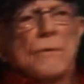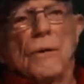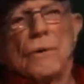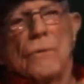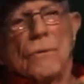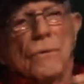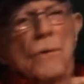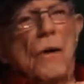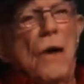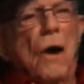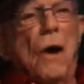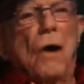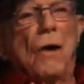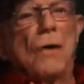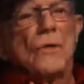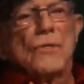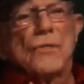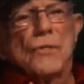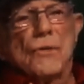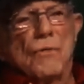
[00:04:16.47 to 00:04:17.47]
They're
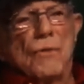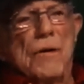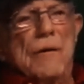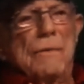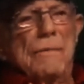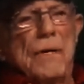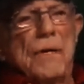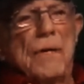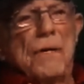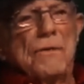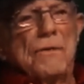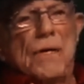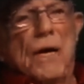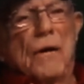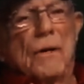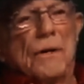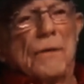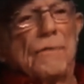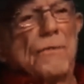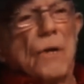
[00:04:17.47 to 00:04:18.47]
all screaming and
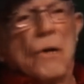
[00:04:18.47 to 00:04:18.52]
yelling.